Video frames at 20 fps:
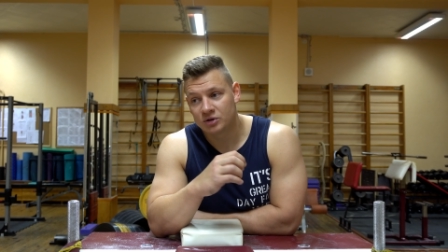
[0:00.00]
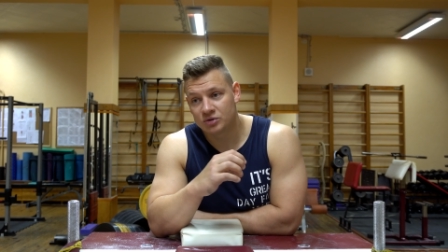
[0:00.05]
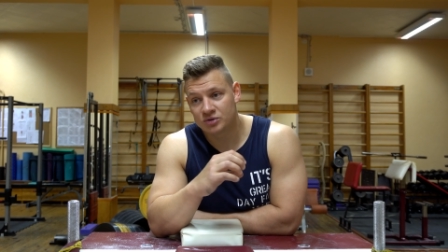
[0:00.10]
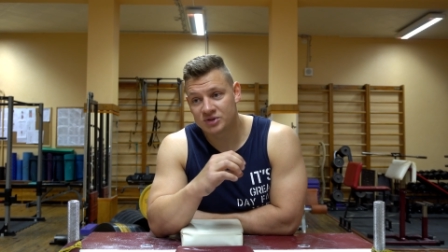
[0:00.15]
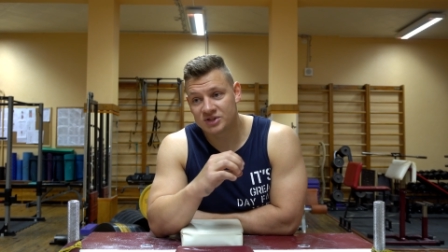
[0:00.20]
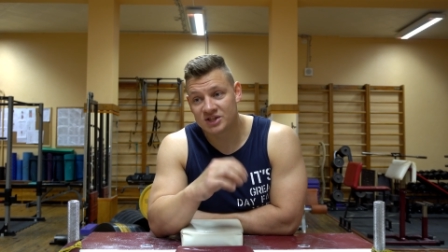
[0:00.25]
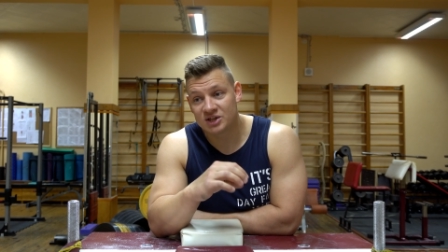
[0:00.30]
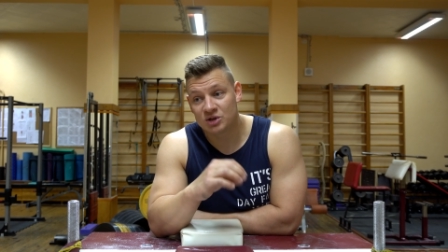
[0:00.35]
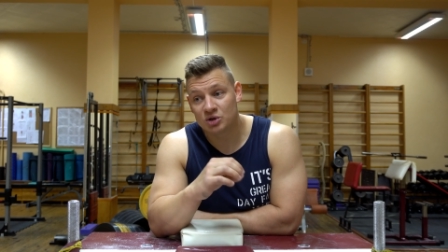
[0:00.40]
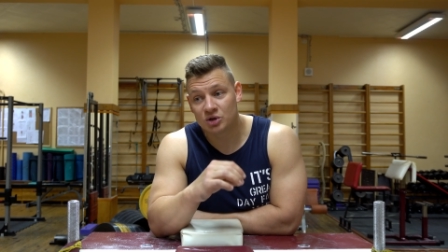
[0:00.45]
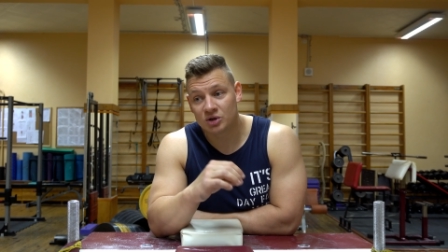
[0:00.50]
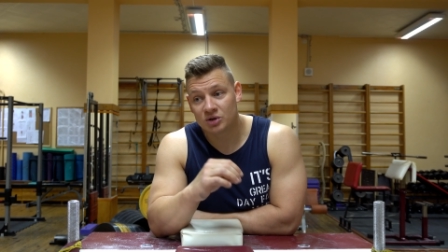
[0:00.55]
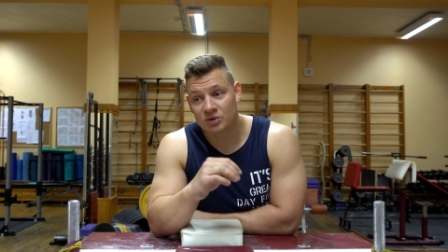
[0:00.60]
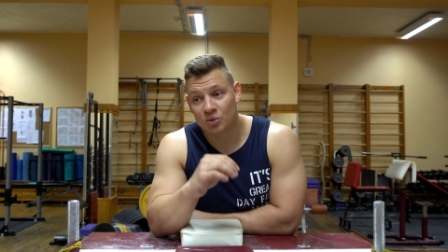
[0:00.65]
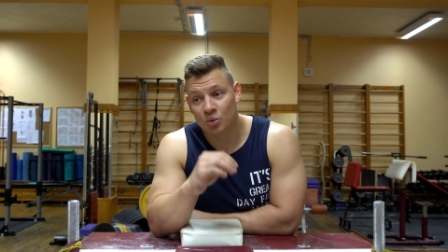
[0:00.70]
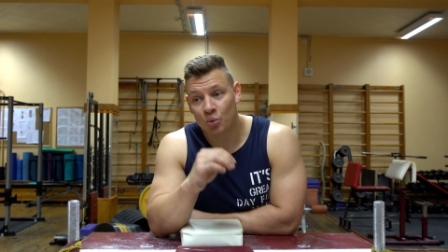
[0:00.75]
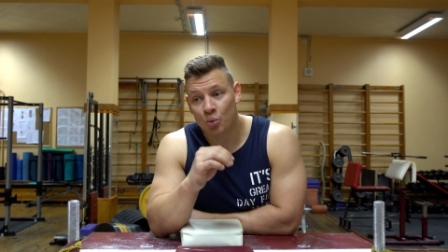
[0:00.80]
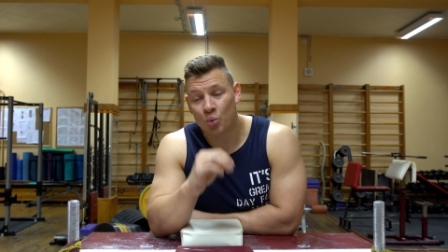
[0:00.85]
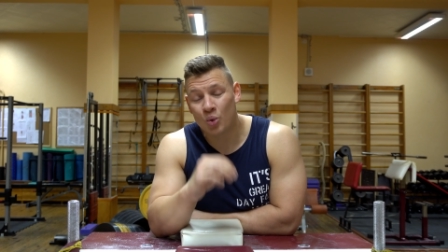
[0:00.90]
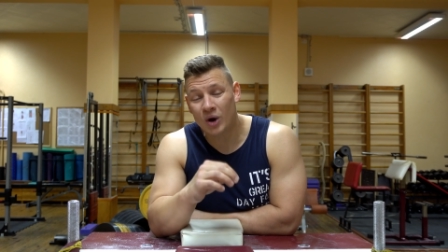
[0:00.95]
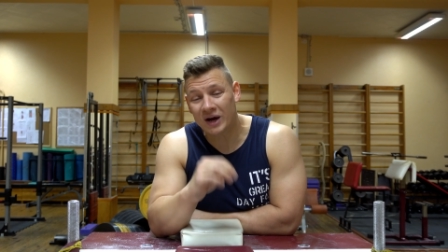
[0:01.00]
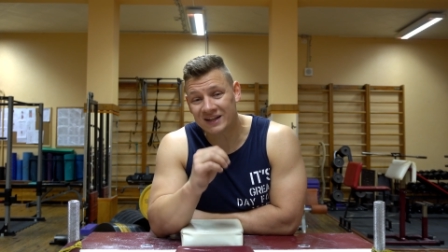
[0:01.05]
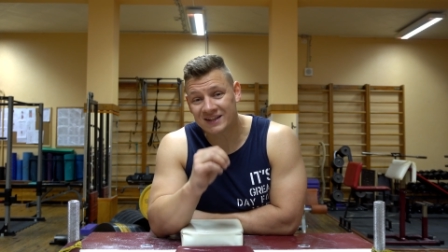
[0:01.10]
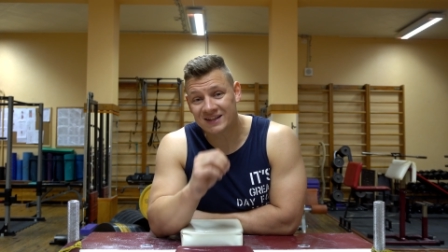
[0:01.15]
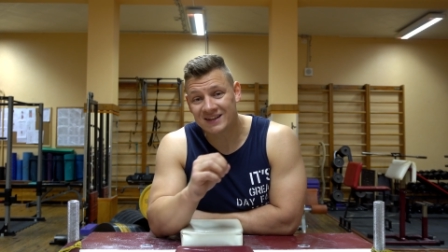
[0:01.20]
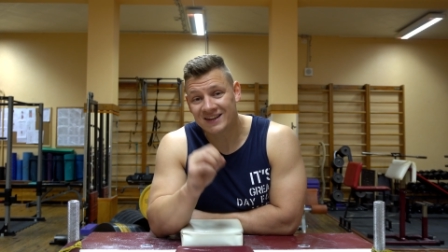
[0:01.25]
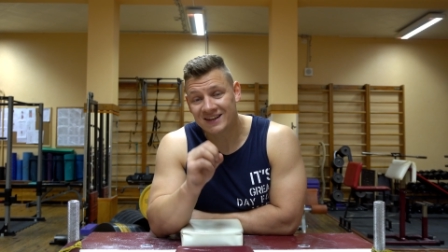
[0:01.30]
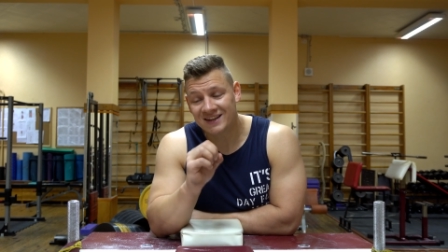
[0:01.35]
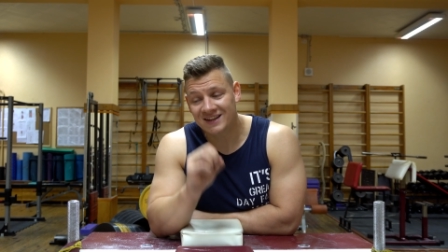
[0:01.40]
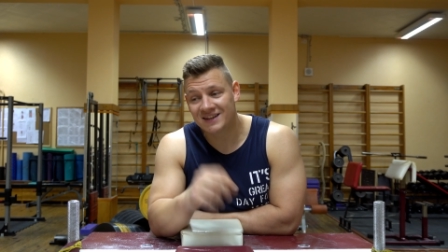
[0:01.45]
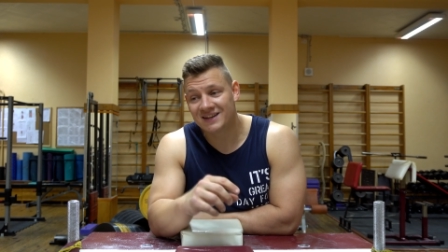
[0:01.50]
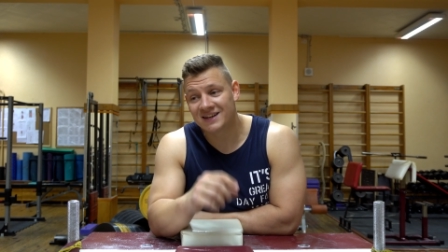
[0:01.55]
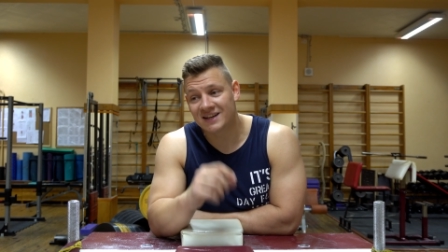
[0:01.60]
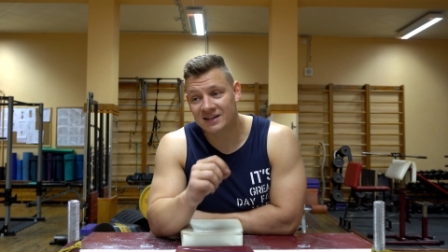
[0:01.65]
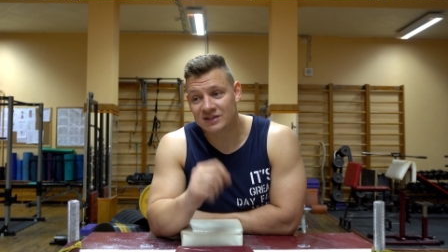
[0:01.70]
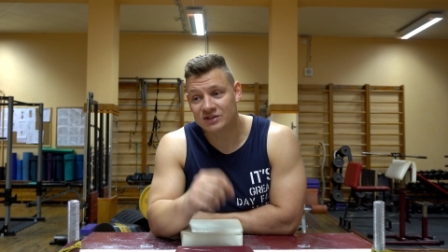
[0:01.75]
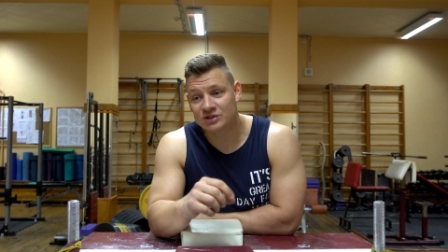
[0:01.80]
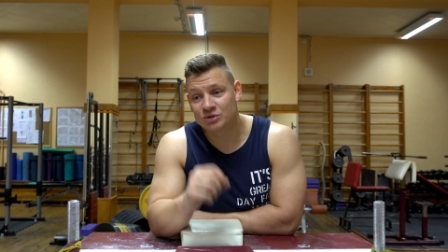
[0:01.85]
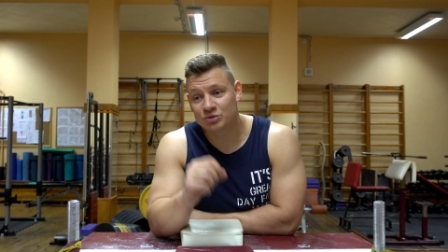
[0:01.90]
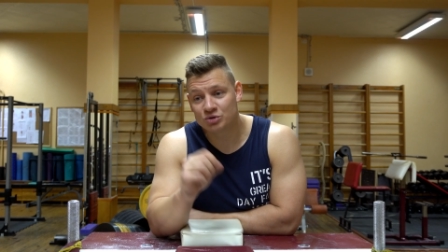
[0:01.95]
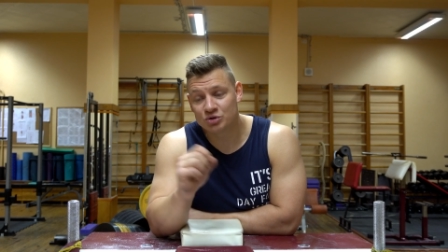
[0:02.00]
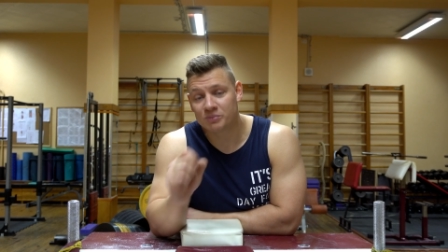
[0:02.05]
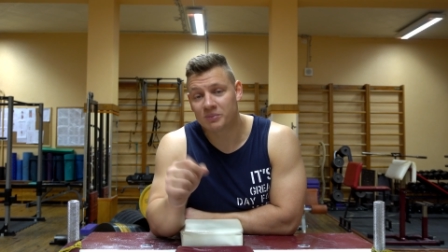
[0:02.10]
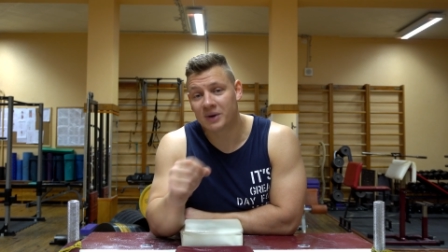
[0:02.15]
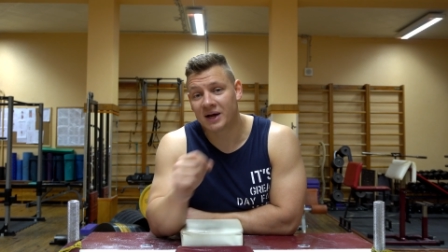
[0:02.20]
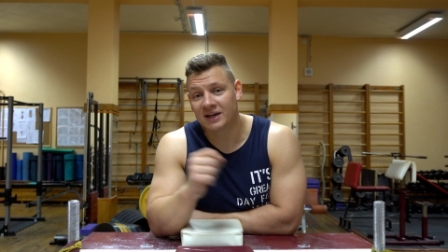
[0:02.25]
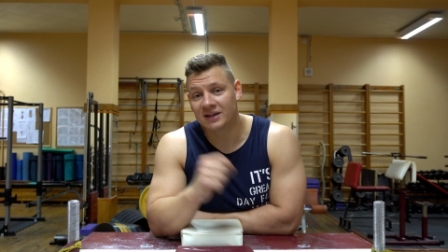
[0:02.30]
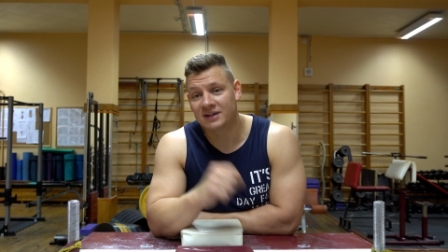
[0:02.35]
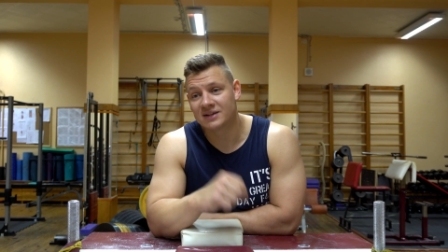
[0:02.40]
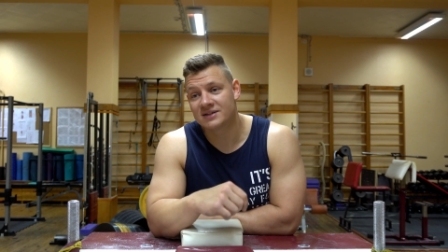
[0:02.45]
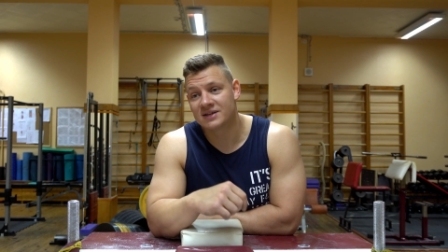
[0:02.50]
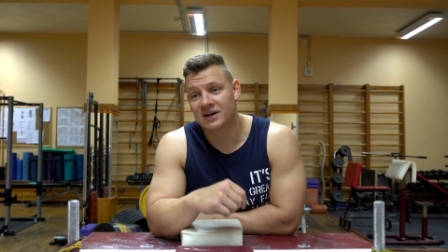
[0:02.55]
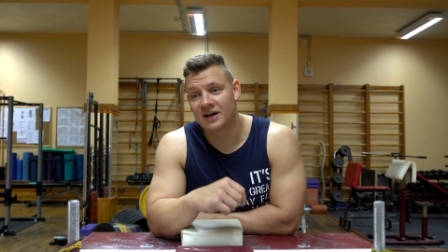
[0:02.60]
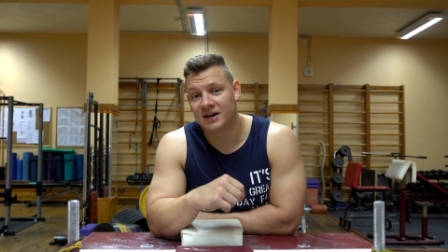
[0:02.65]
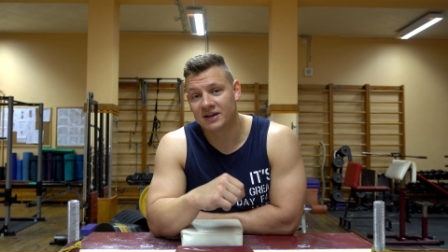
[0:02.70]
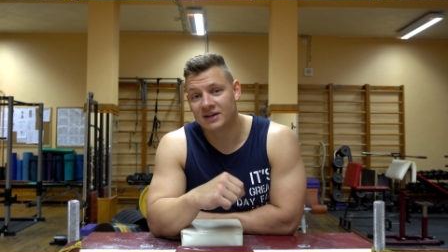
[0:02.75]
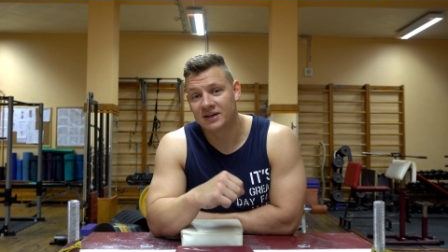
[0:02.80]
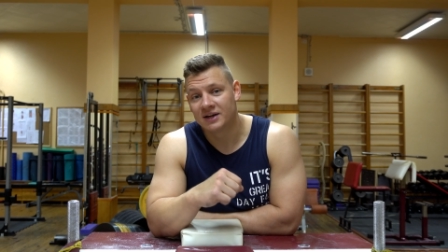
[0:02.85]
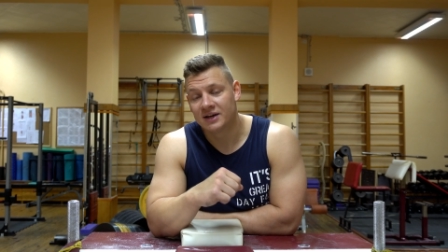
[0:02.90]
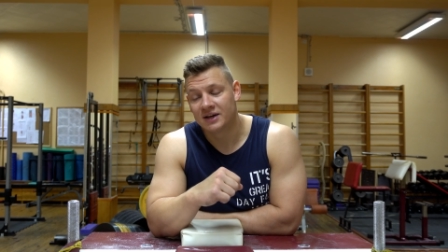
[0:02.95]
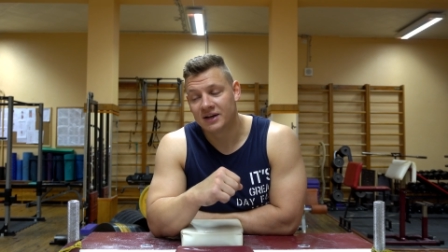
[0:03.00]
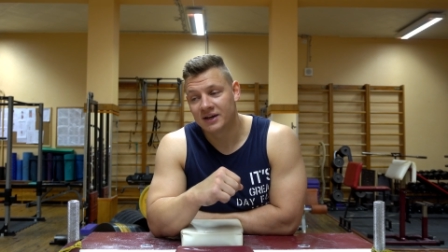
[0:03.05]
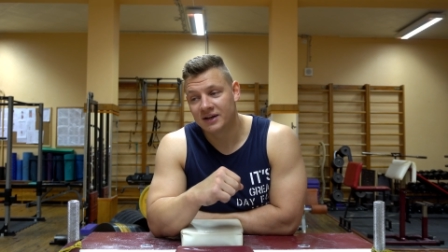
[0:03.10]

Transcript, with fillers: to see what he can do to Michael Todd.